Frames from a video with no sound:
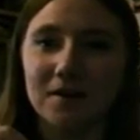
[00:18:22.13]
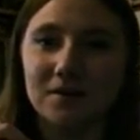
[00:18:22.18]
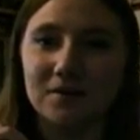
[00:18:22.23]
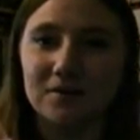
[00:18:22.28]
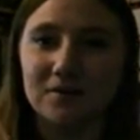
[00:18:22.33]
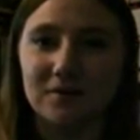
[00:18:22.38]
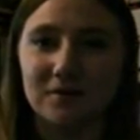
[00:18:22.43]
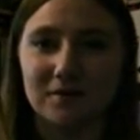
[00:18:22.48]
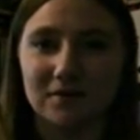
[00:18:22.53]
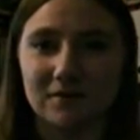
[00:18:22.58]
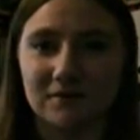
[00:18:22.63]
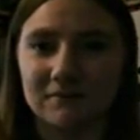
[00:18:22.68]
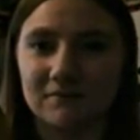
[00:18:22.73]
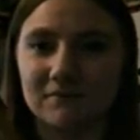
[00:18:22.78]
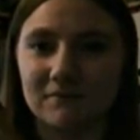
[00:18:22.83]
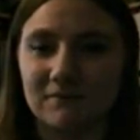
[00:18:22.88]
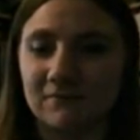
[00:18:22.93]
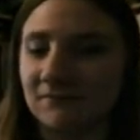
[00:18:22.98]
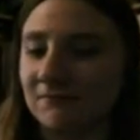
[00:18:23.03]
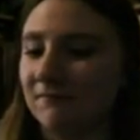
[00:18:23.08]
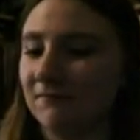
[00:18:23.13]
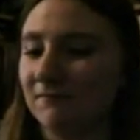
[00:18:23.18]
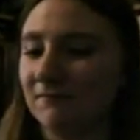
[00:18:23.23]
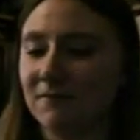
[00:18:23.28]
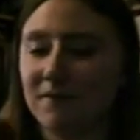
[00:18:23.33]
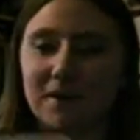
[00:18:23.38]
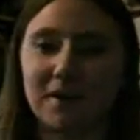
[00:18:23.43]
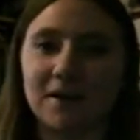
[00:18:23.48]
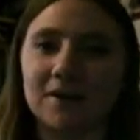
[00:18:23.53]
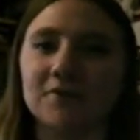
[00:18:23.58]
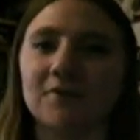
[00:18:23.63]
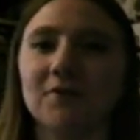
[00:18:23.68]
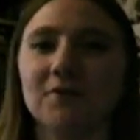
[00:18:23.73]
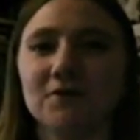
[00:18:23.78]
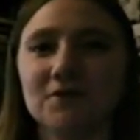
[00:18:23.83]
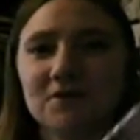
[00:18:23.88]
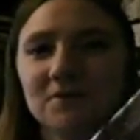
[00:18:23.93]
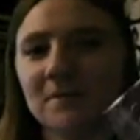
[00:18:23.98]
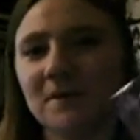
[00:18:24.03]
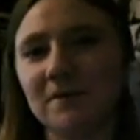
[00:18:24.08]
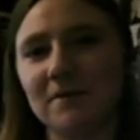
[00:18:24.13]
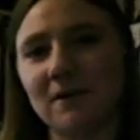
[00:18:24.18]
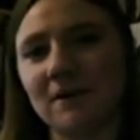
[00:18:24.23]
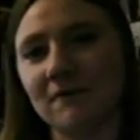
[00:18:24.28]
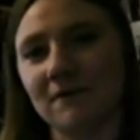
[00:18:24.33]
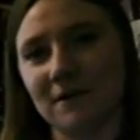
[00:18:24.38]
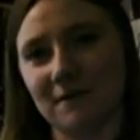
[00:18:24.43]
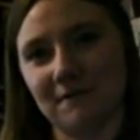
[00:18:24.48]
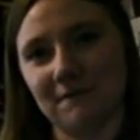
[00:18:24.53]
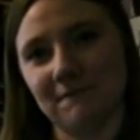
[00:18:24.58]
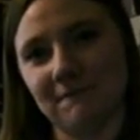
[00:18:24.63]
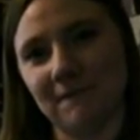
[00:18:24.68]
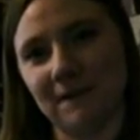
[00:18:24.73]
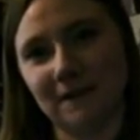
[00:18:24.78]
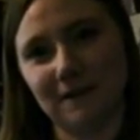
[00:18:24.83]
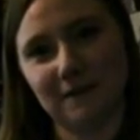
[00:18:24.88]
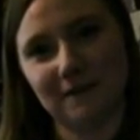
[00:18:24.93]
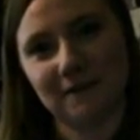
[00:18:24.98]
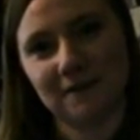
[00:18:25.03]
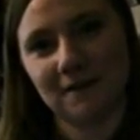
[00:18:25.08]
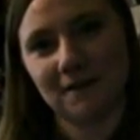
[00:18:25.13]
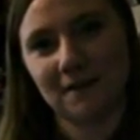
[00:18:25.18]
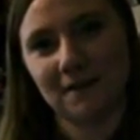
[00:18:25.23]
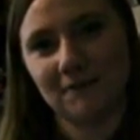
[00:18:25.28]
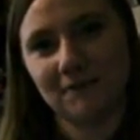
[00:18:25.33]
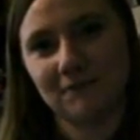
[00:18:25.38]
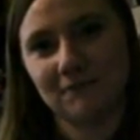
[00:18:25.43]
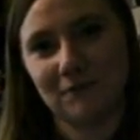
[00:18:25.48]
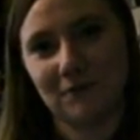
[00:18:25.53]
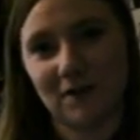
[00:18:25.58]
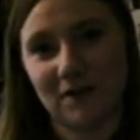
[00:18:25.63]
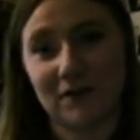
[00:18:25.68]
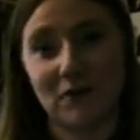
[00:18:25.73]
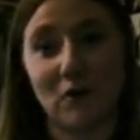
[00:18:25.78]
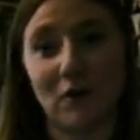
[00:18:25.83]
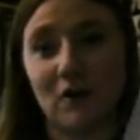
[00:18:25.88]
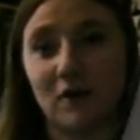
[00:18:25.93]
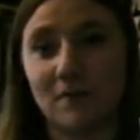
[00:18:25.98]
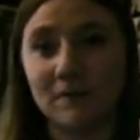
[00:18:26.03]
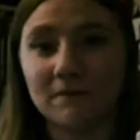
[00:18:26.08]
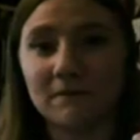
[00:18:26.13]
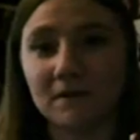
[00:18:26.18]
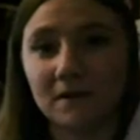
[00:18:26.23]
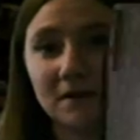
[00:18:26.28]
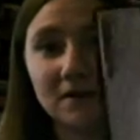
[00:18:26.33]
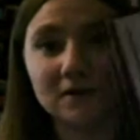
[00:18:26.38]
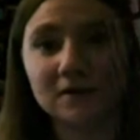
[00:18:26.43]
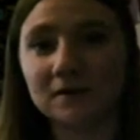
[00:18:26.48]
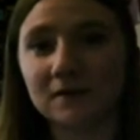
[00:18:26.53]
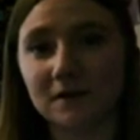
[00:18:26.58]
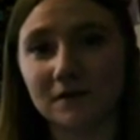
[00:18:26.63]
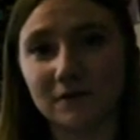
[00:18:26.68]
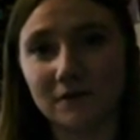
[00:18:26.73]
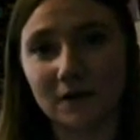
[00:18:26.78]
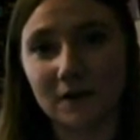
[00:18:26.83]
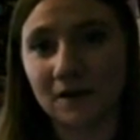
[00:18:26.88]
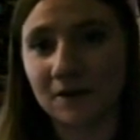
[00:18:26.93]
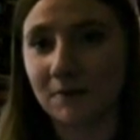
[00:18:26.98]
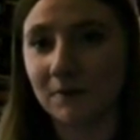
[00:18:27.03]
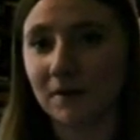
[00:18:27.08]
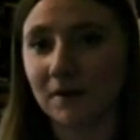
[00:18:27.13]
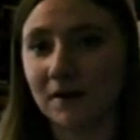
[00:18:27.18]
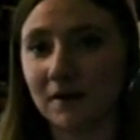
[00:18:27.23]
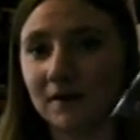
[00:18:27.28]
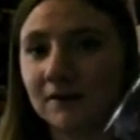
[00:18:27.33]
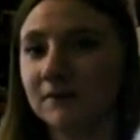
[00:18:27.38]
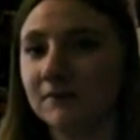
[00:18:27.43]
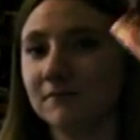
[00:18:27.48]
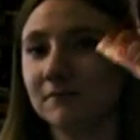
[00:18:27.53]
So, yeah, there goes me not reading fantasy, or even urban fantasy for like a while.